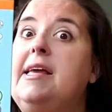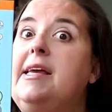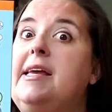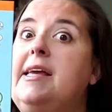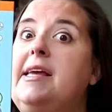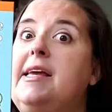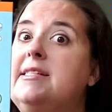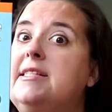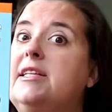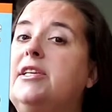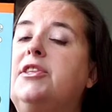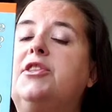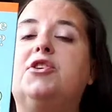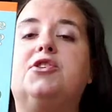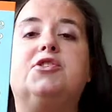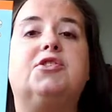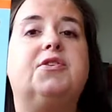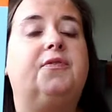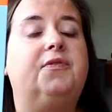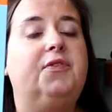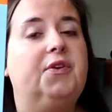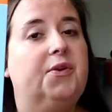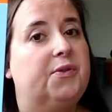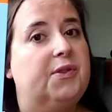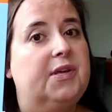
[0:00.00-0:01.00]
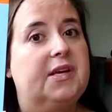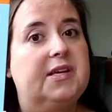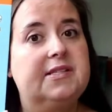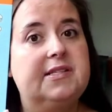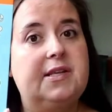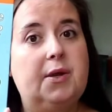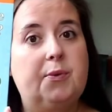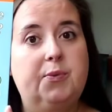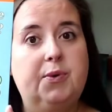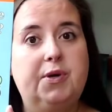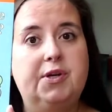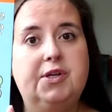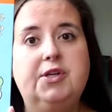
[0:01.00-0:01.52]
And there's a few
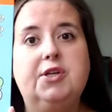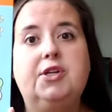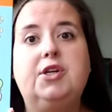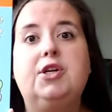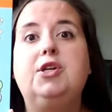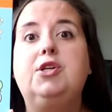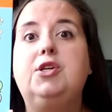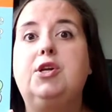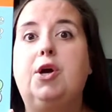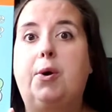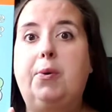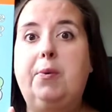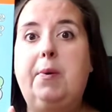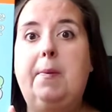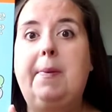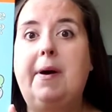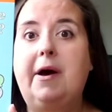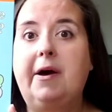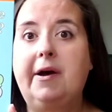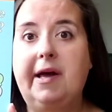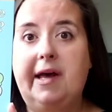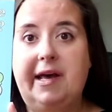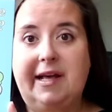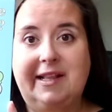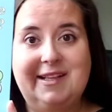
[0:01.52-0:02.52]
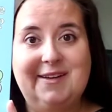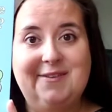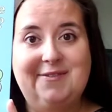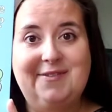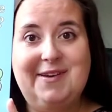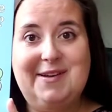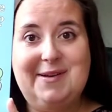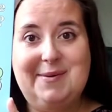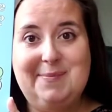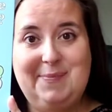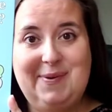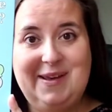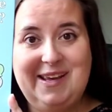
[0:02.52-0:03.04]
things I want you to know about
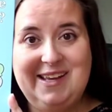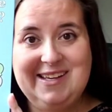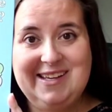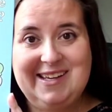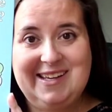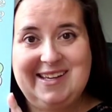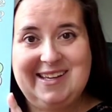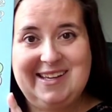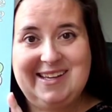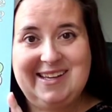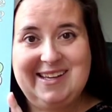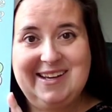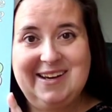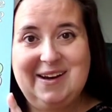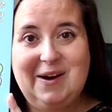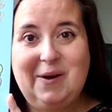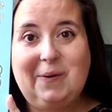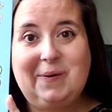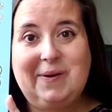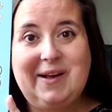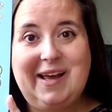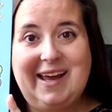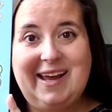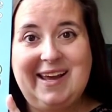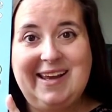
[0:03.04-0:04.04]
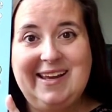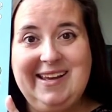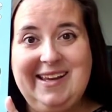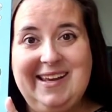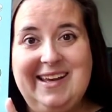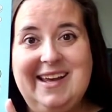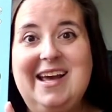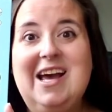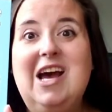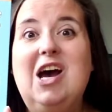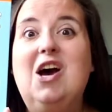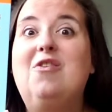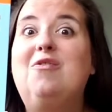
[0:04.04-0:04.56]
Elephant and Piggy, okay?
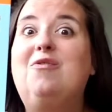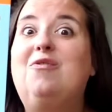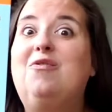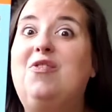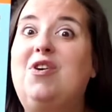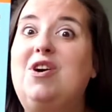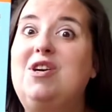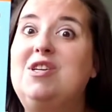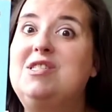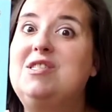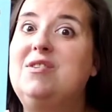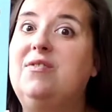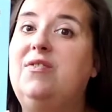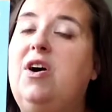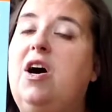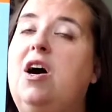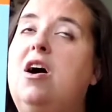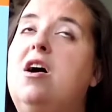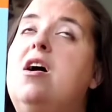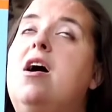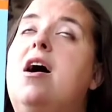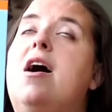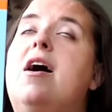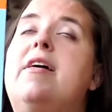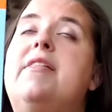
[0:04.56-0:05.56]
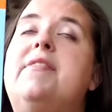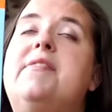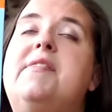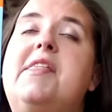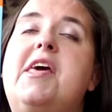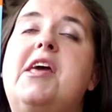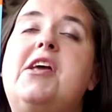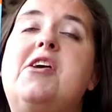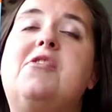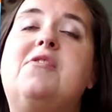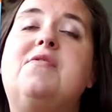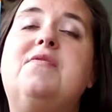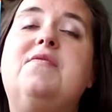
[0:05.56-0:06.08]
First of all,
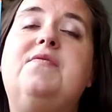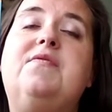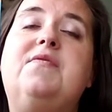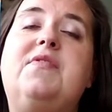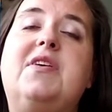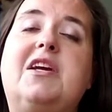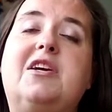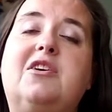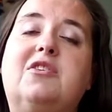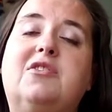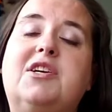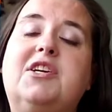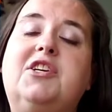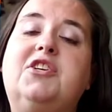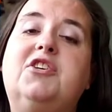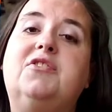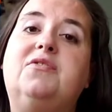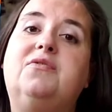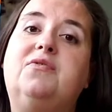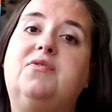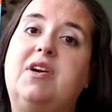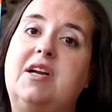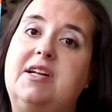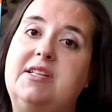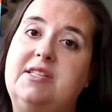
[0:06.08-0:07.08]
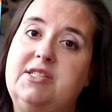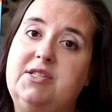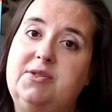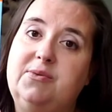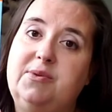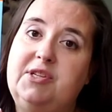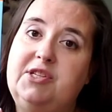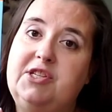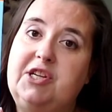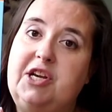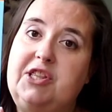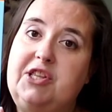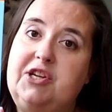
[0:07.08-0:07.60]
they are very good friends
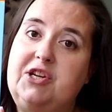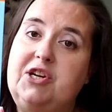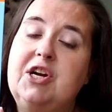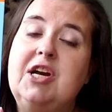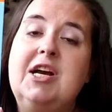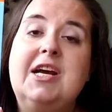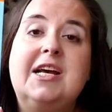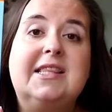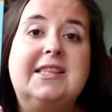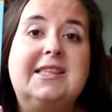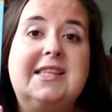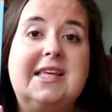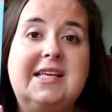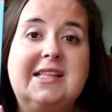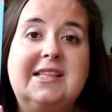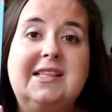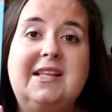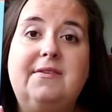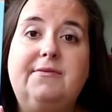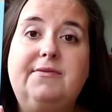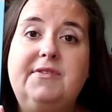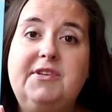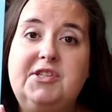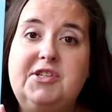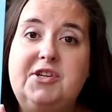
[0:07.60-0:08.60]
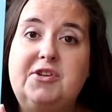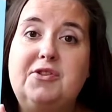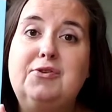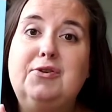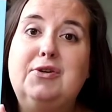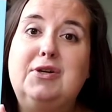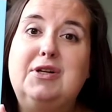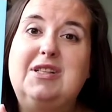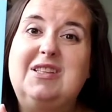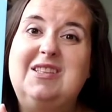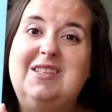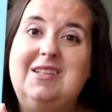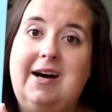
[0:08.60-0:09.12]
to each other. They love each
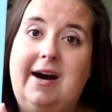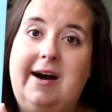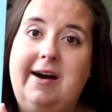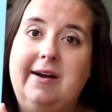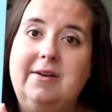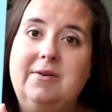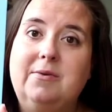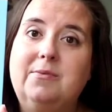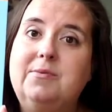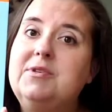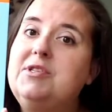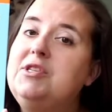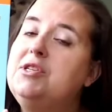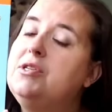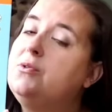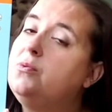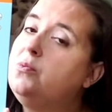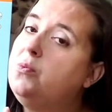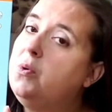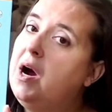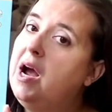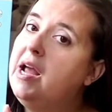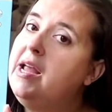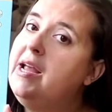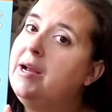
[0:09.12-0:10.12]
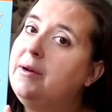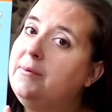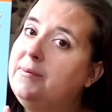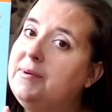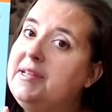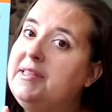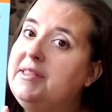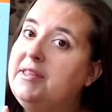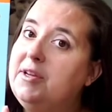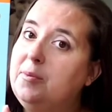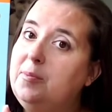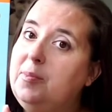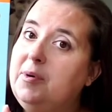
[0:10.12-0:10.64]
other a lot, which is why I
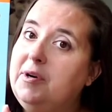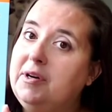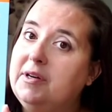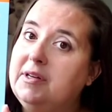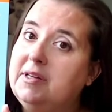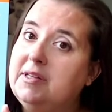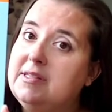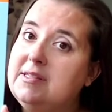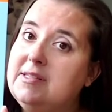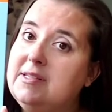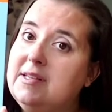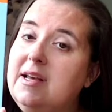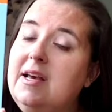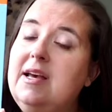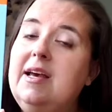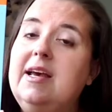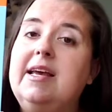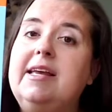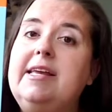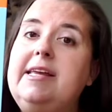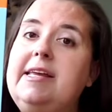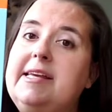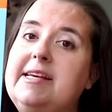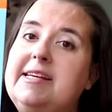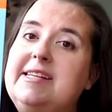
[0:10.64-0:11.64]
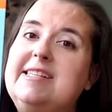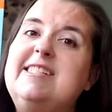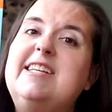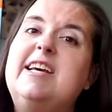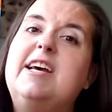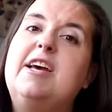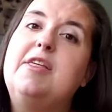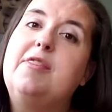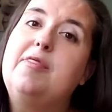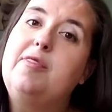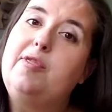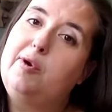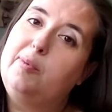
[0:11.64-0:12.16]
read their books. And
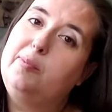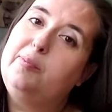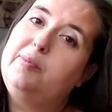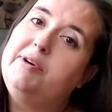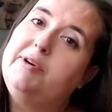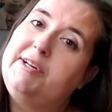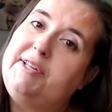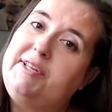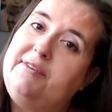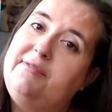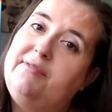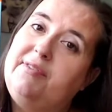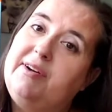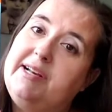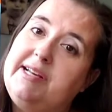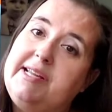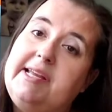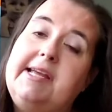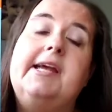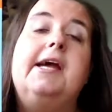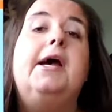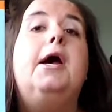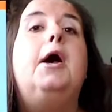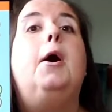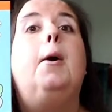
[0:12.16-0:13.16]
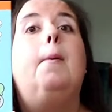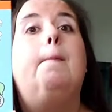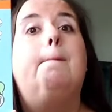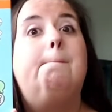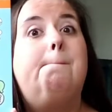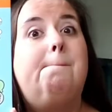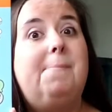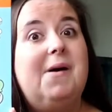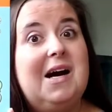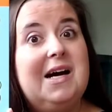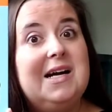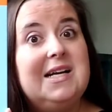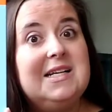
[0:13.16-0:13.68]
they're pretty funny.
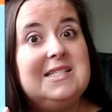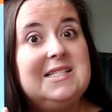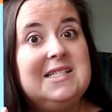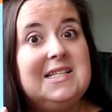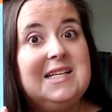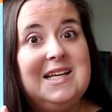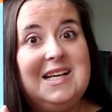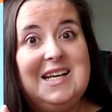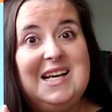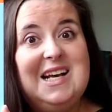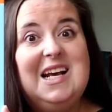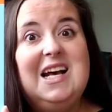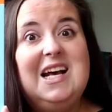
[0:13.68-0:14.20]
But